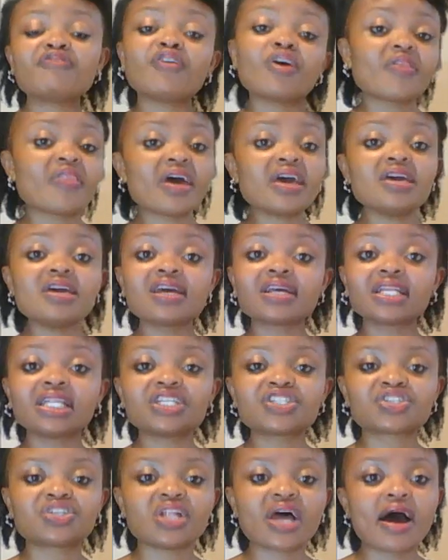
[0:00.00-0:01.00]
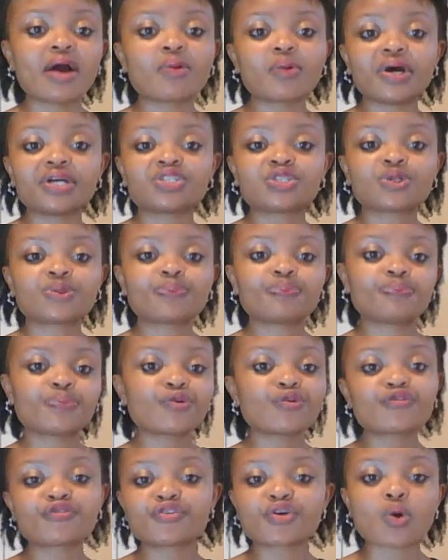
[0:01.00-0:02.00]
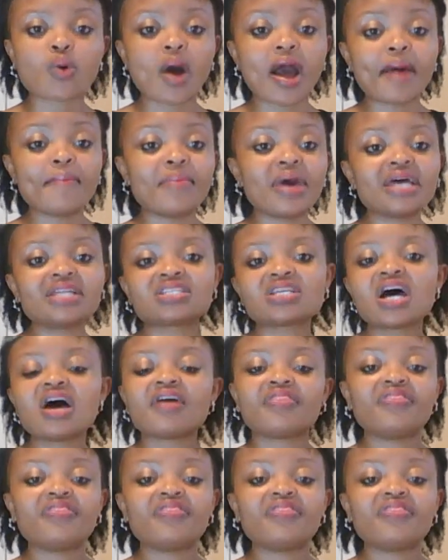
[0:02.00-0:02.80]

For the English language proof requirement,